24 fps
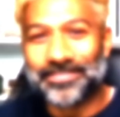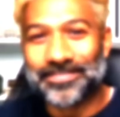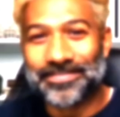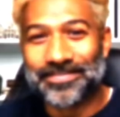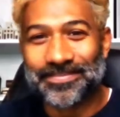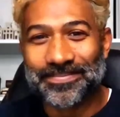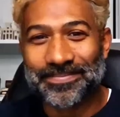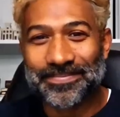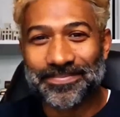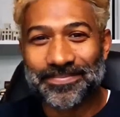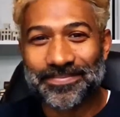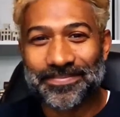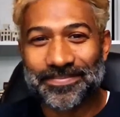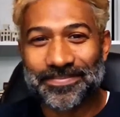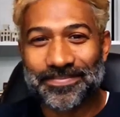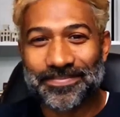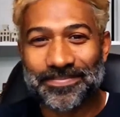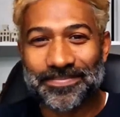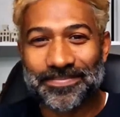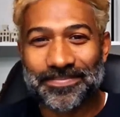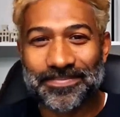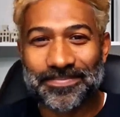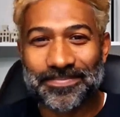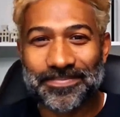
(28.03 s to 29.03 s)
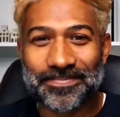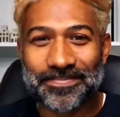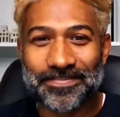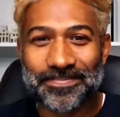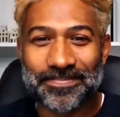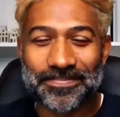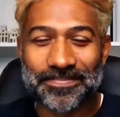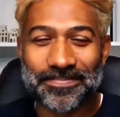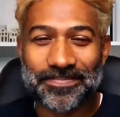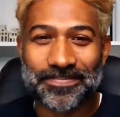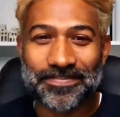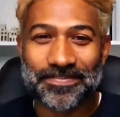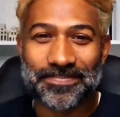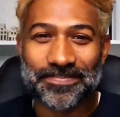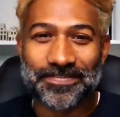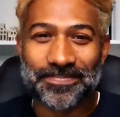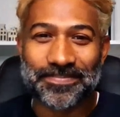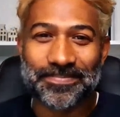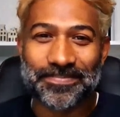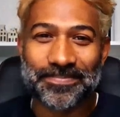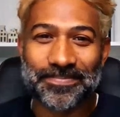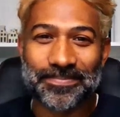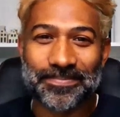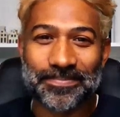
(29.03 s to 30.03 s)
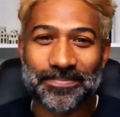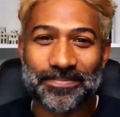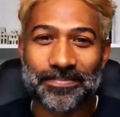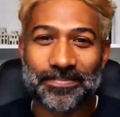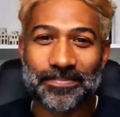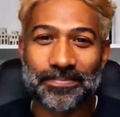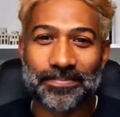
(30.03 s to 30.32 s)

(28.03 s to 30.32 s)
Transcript: (not speaking)